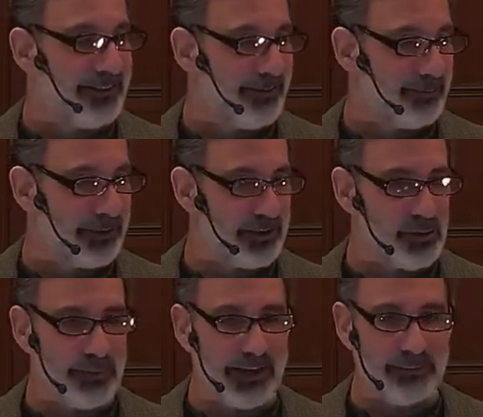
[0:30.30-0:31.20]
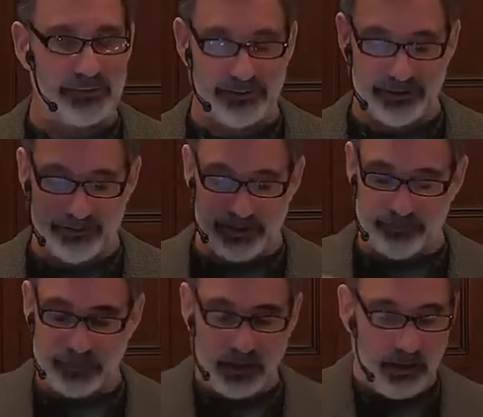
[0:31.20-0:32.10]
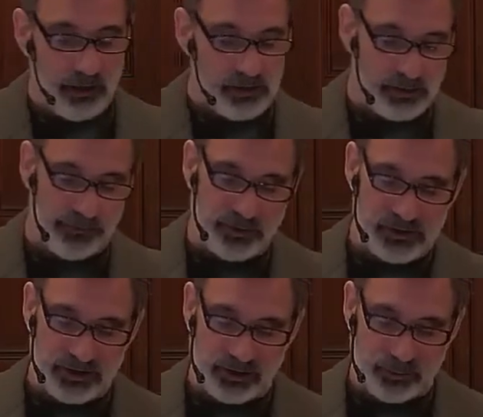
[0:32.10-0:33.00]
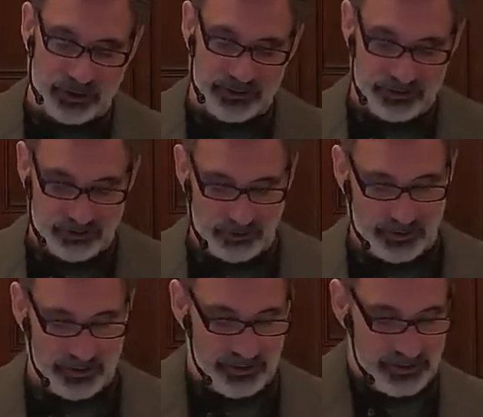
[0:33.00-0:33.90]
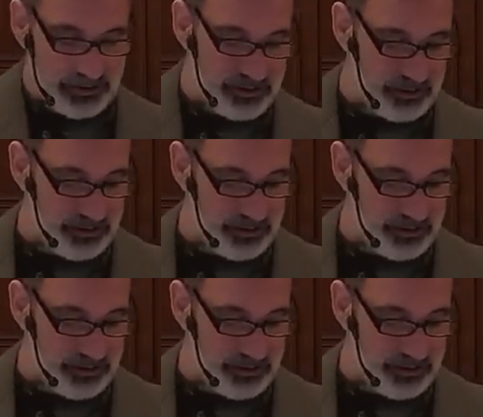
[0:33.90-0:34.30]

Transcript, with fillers: Everyone got your Bible? All right. So the first thing you want to do is,